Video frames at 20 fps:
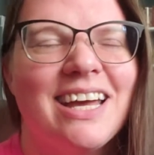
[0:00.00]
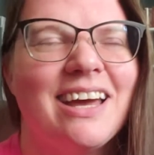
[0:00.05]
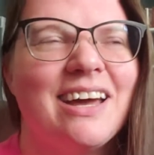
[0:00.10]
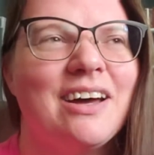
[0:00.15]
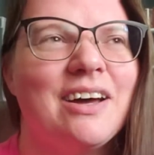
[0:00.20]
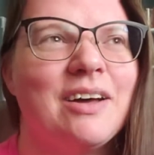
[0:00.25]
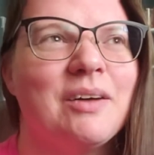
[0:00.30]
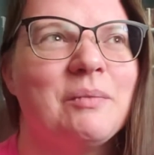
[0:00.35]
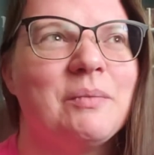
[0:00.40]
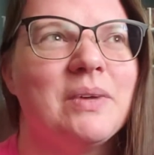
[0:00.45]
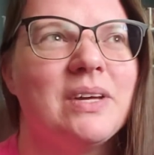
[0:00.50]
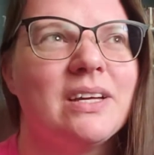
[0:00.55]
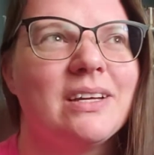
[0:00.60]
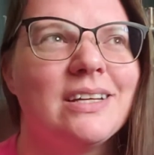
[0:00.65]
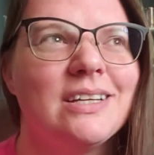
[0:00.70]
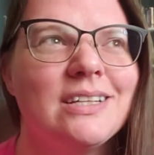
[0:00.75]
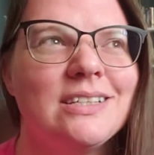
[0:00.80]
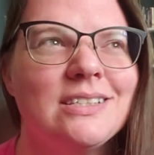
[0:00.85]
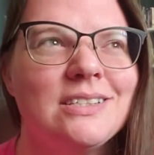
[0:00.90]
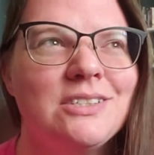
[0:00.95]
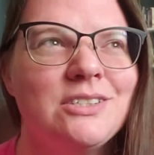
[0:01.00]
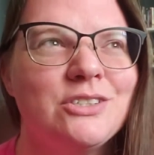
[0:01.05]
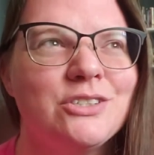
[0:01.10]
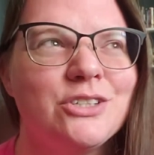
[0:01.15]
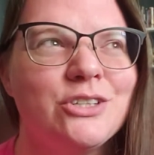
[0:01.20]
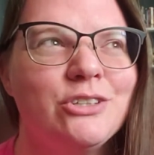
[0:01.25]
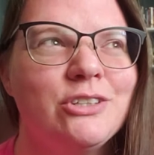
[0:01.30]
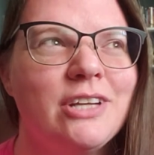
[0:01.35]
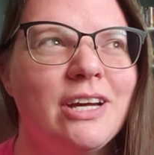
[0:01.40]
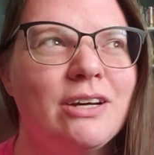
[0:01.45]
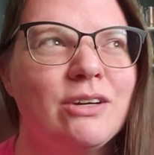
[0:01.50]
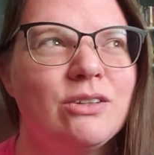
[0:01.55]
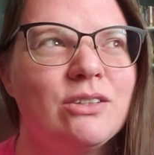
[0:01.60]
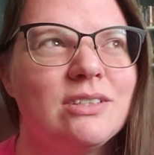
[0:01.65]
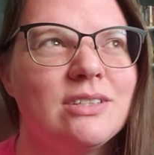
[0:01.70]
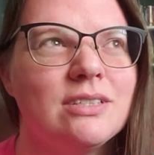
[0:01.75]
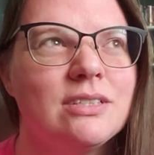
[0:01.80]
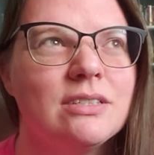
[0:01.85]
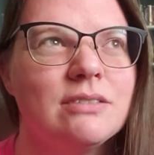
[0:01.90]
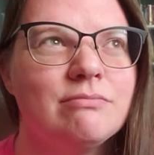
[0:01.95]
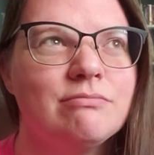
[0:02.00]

um, it didn't turn out